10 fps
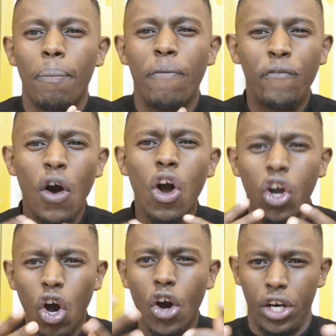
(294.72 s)
Before
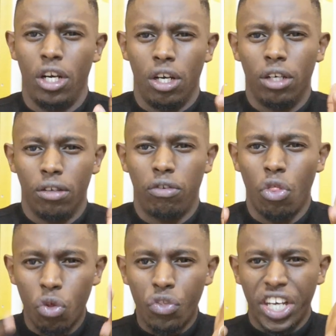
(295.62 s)
God, for
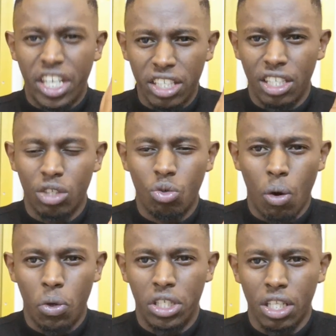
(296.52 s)
the Christians who
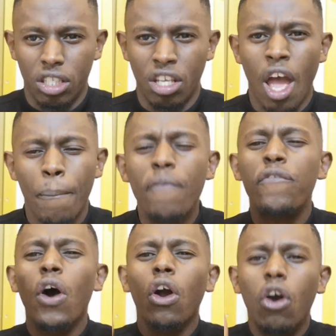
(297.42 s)
are watching this,
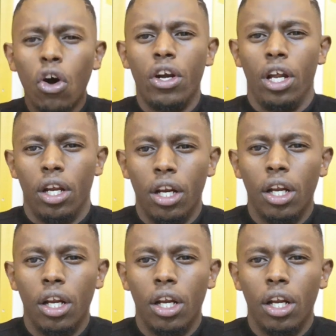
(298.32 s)
before God,